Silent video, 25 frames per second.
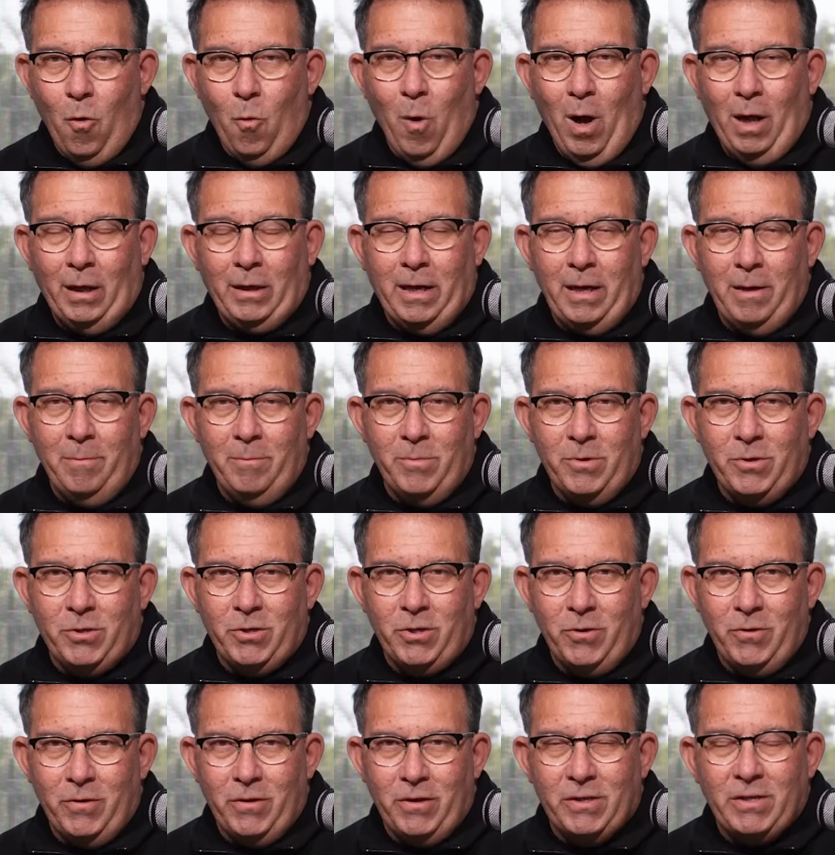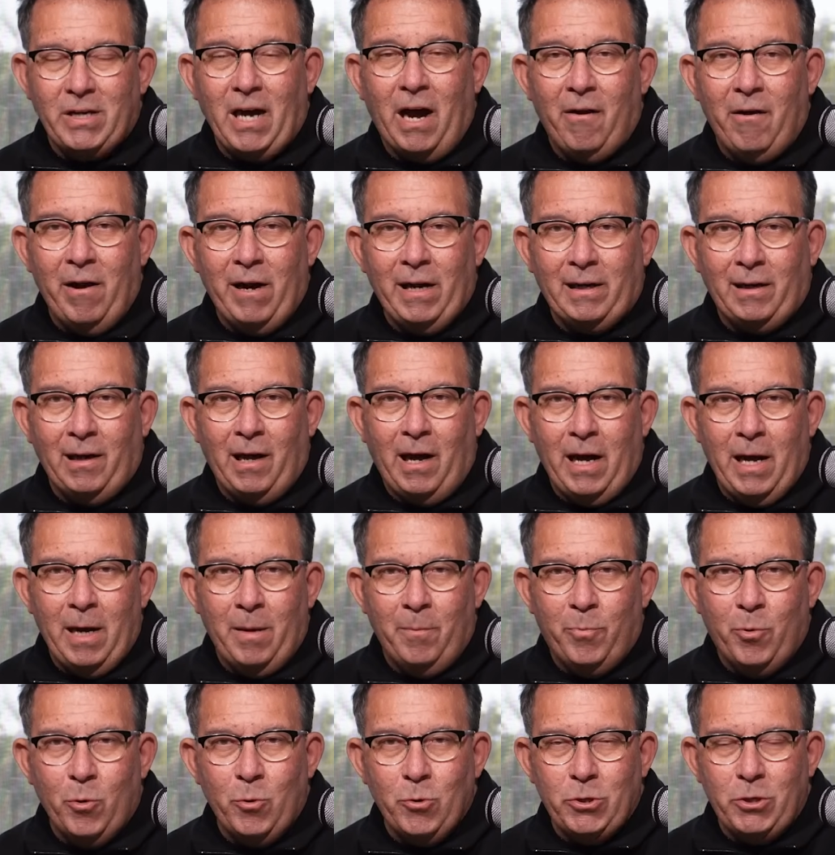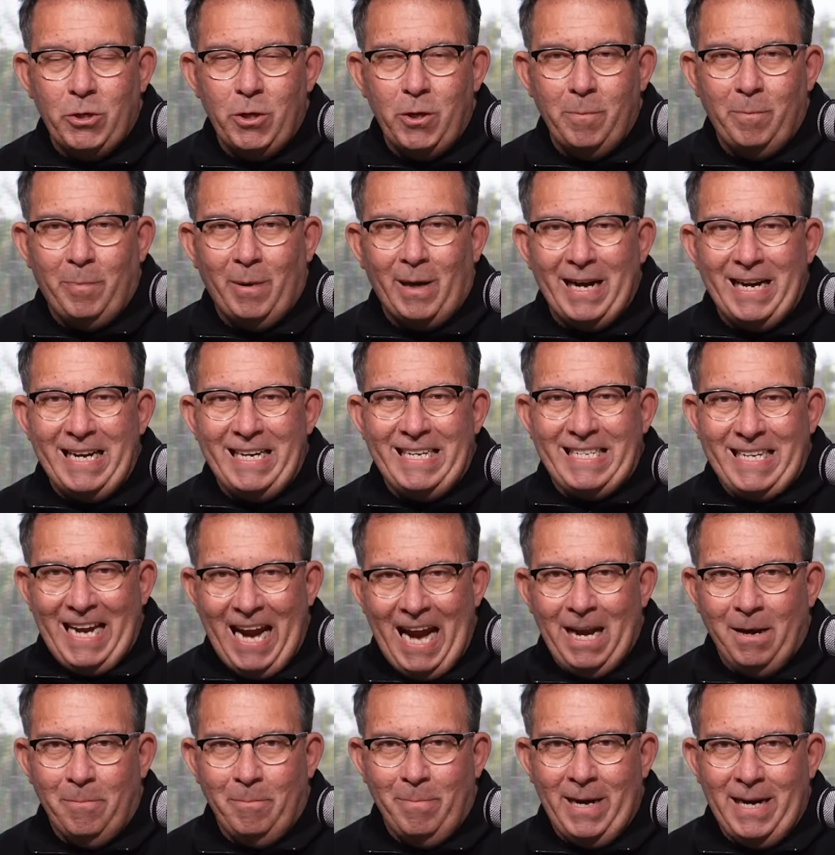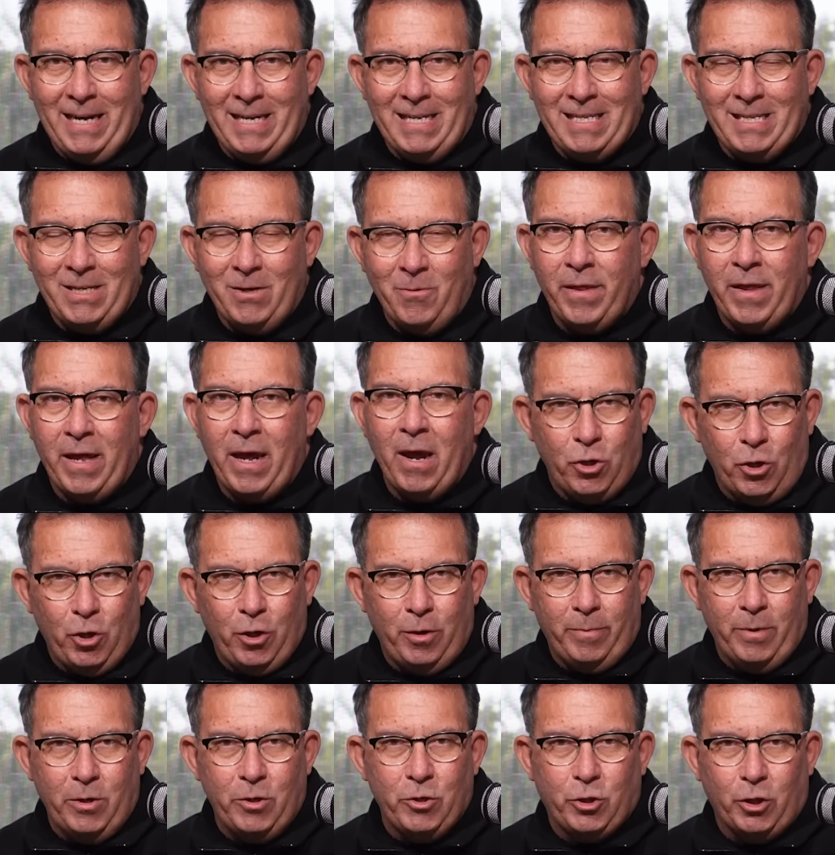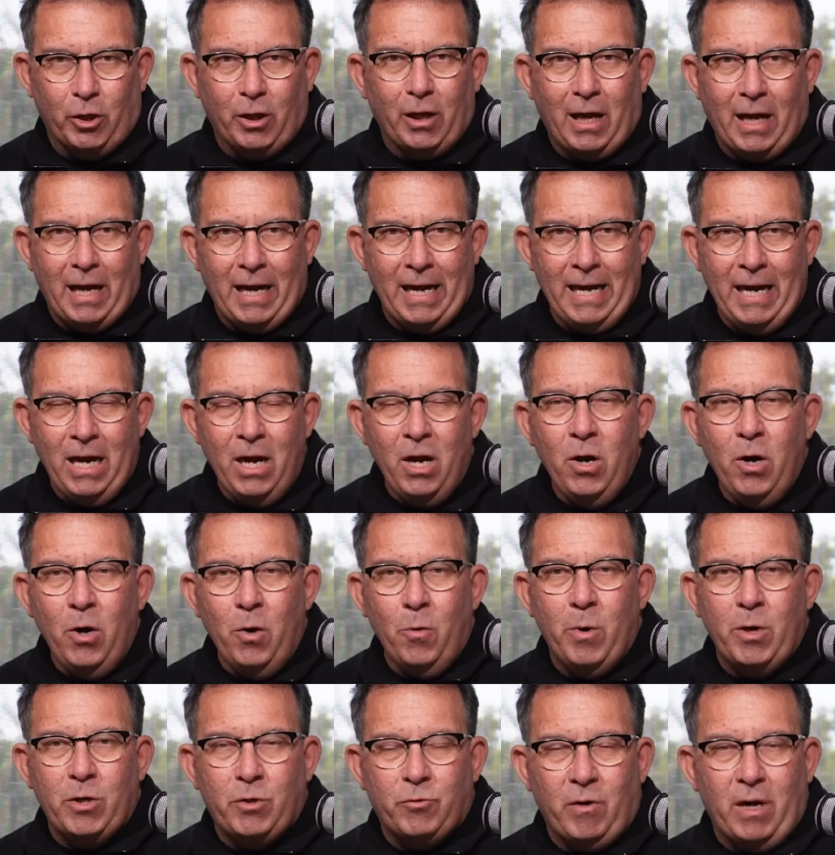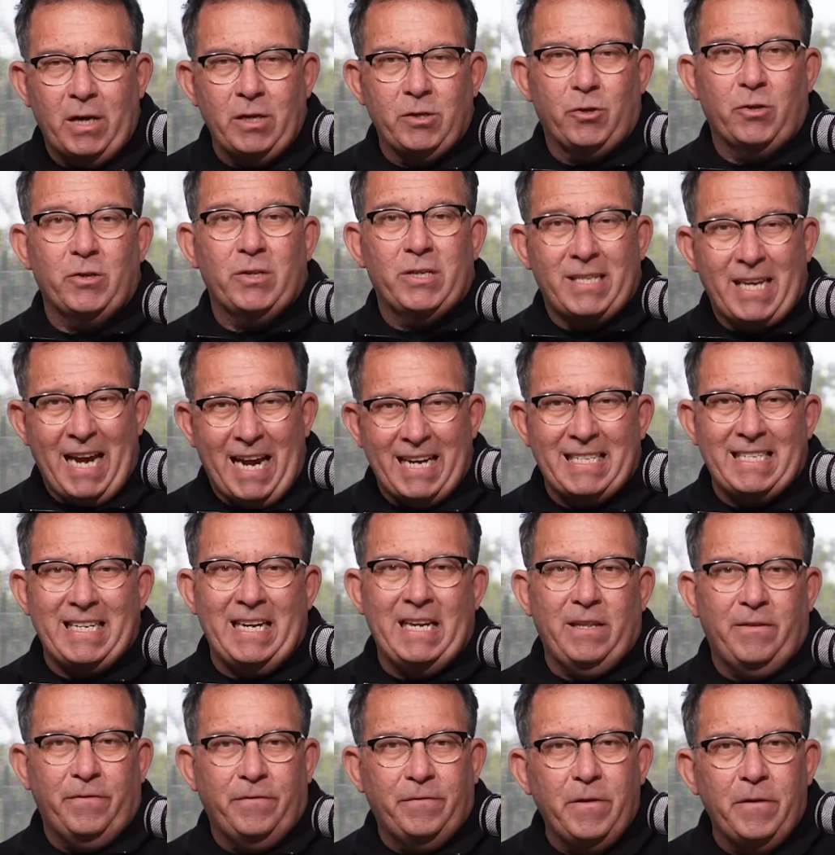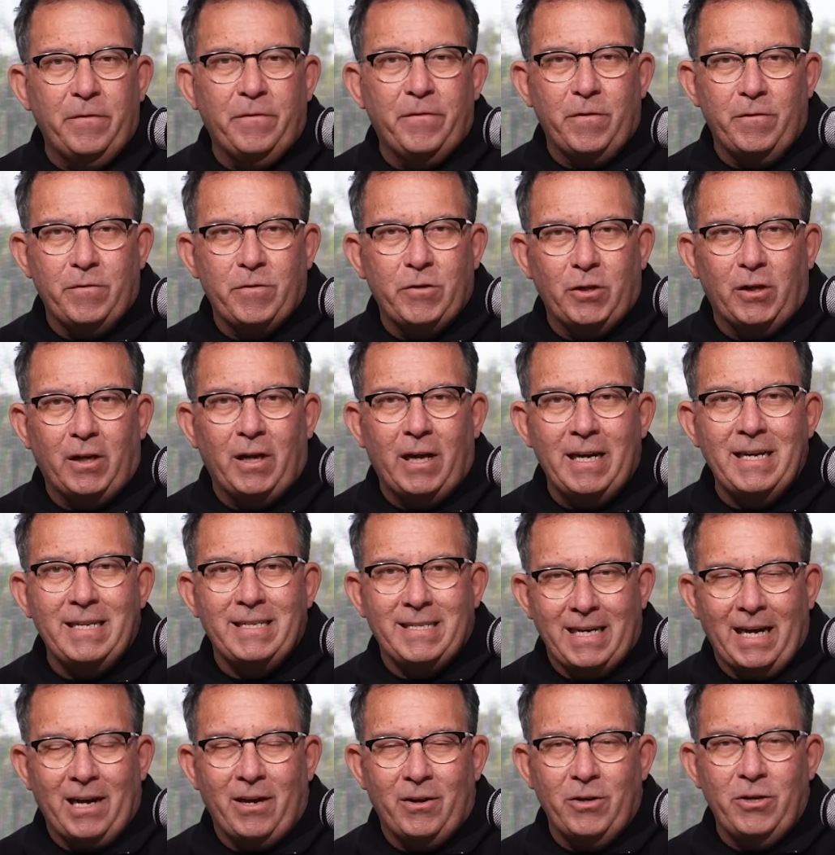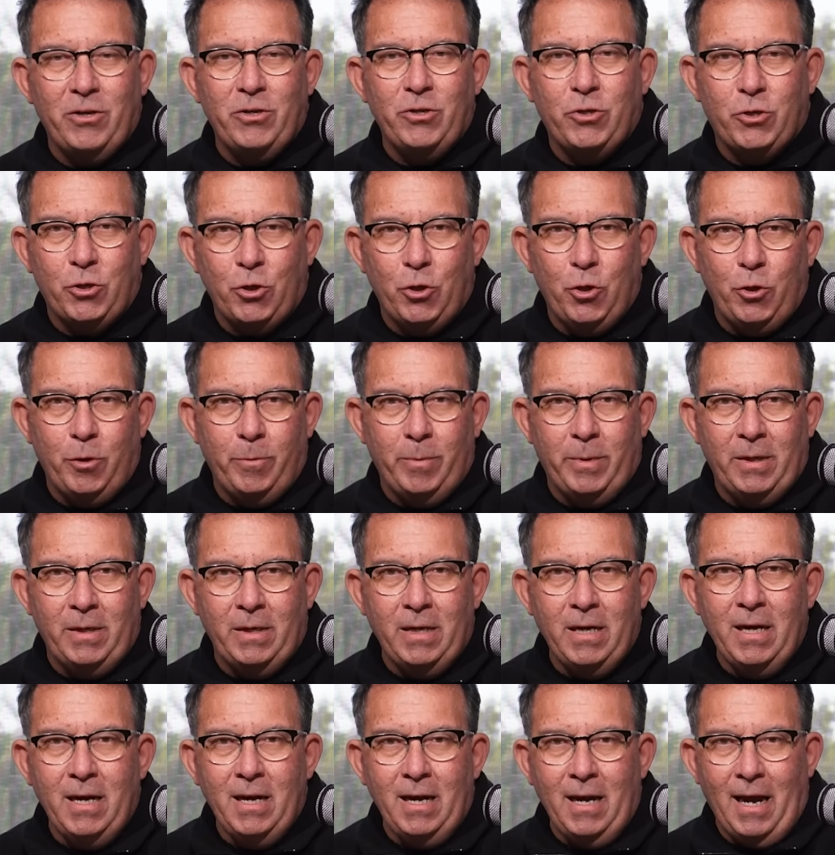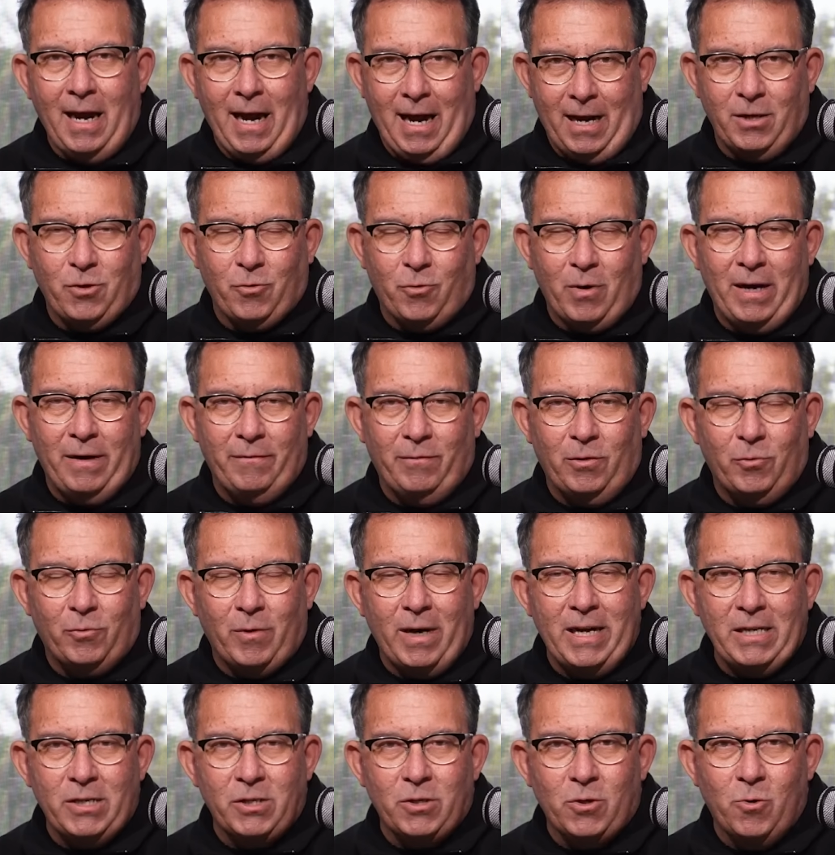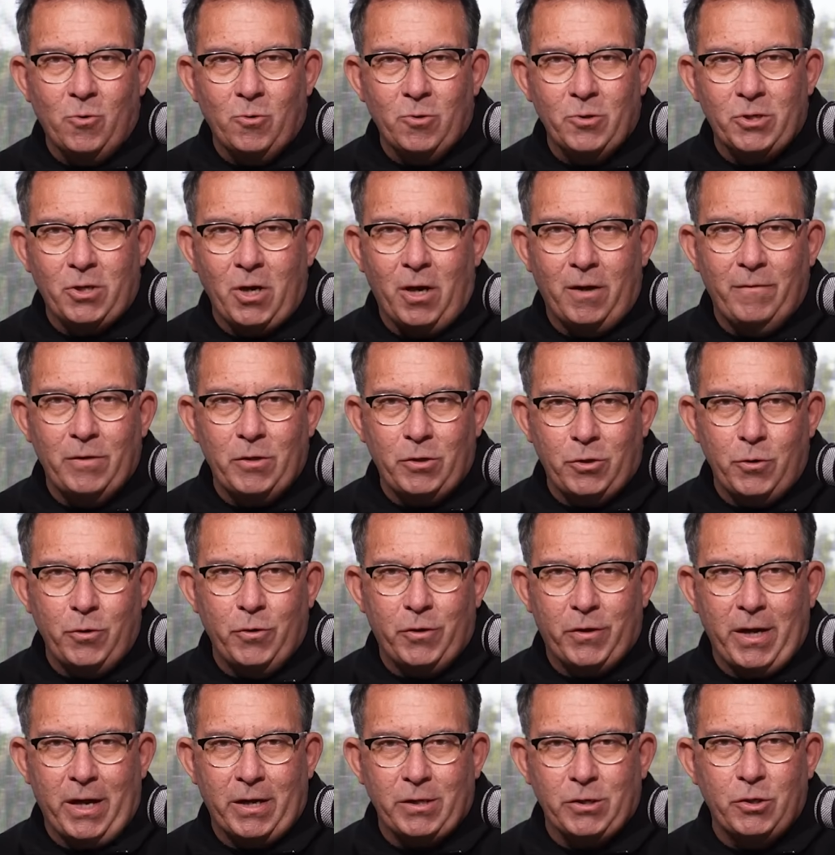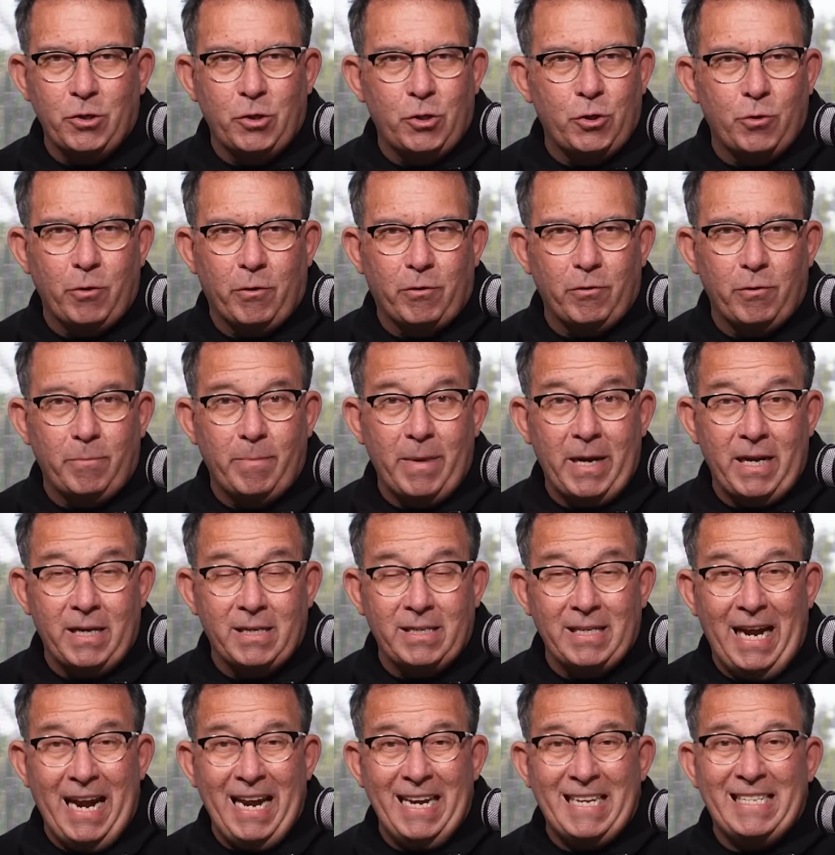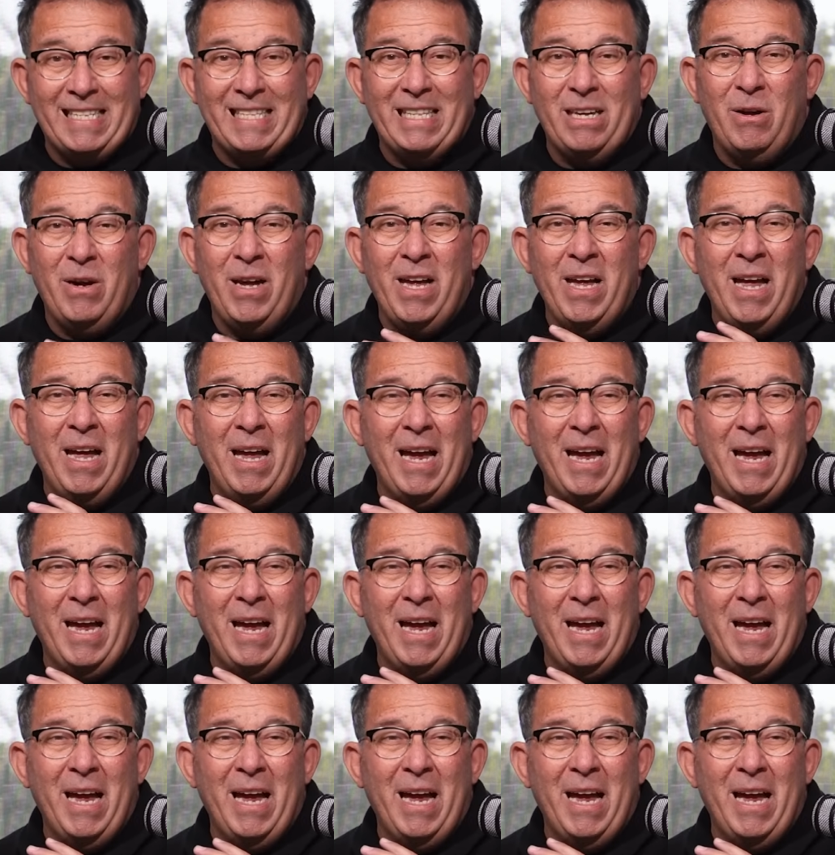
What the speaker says: Welcome to the Direct Line, brought to you by 10Bet, the Durban July, which runs on Saturday, the 5th of July, down in Durban at Greyville Racecourse, over 2,200 meters. It's the